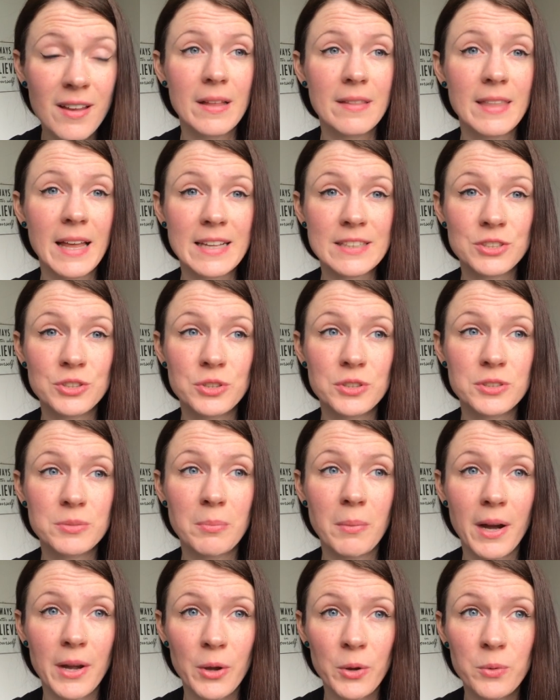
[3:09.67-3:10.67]
That's just
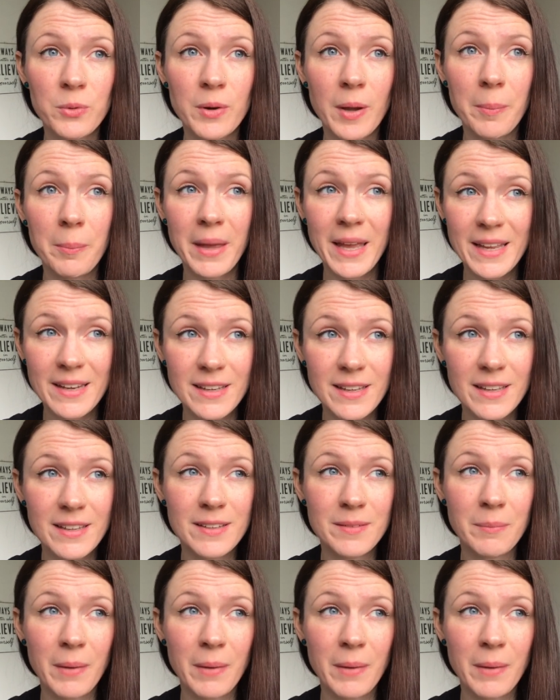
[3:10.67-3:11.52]
my own opinion,